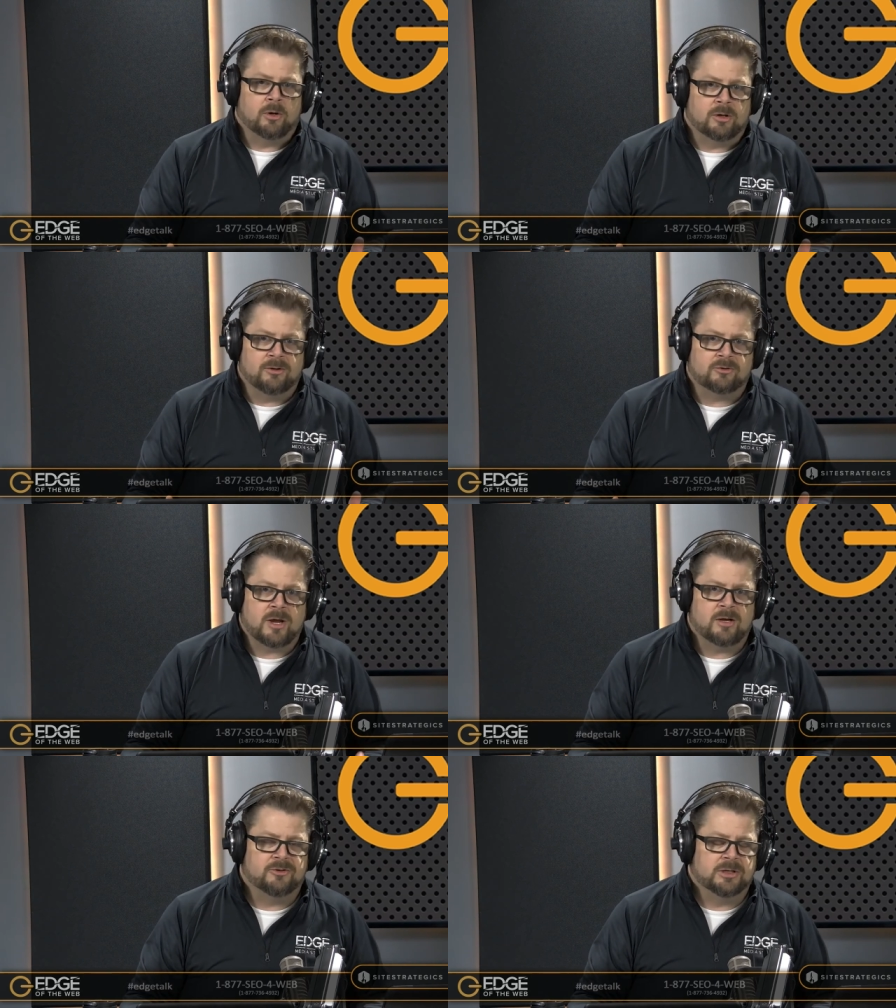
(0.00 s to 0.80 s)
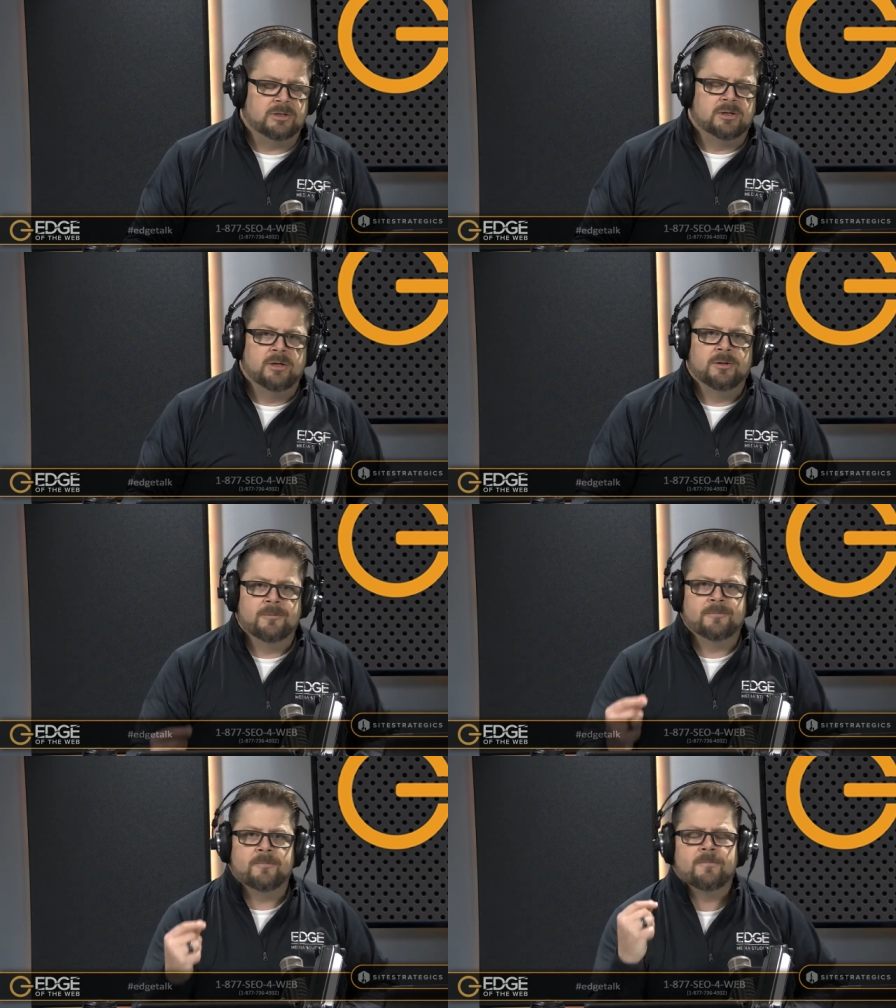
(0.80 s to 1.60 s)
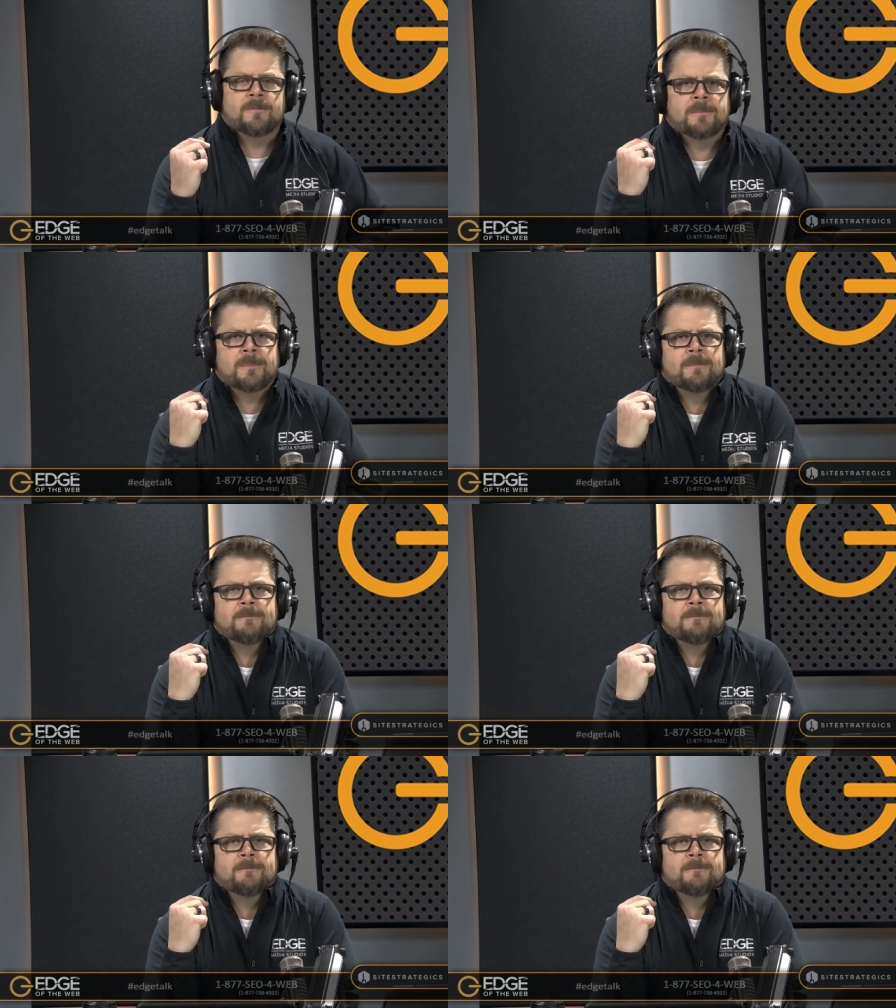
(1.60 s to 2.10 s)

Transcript: marketing strategy? Mm-hmm.